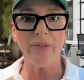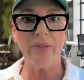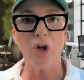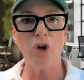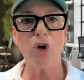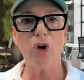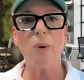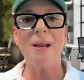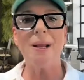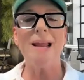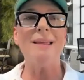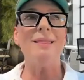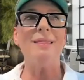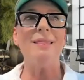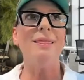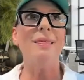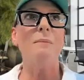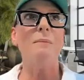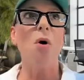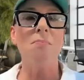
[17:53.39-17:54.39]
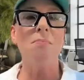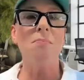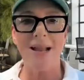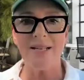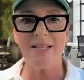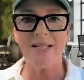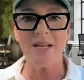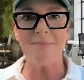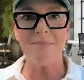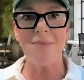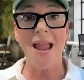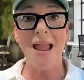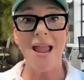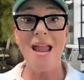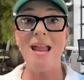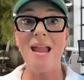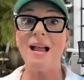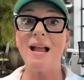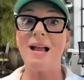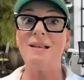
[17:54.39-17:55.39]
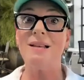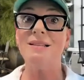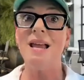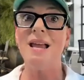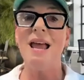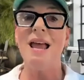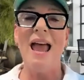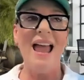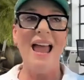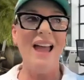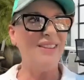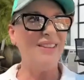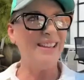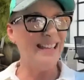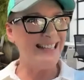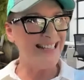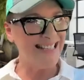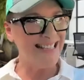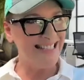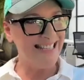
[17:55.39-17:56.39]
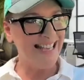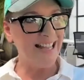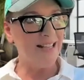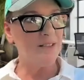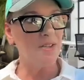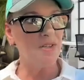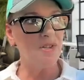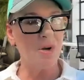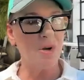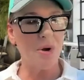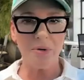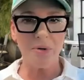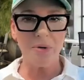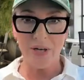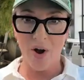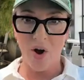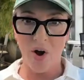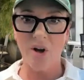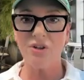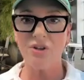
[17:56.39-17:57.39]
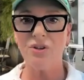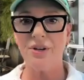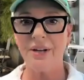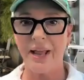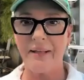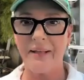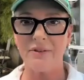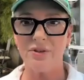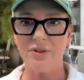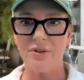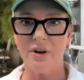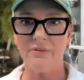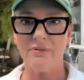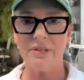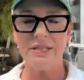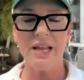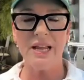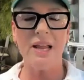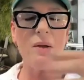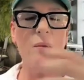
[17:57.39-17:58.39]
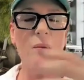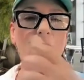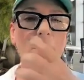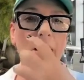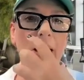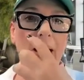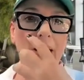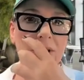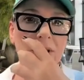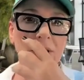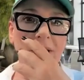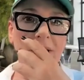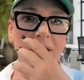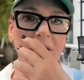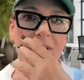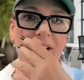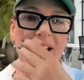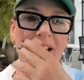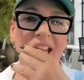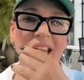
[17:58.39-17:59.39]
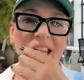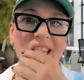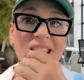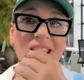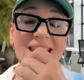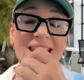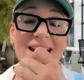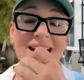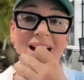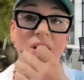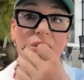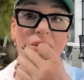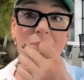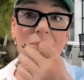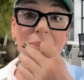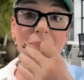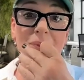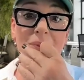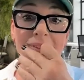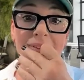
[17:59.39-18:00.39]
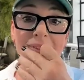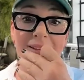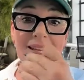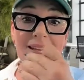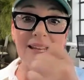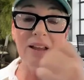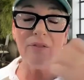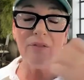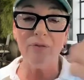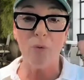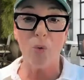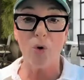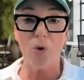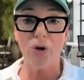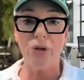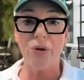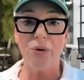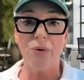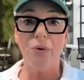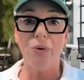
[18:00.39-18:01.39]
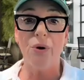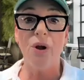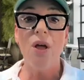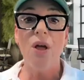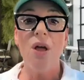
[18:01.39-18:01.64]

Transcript: They'll create the momentum, and having it set in stone and on your calendar every day will actually create the accountability for you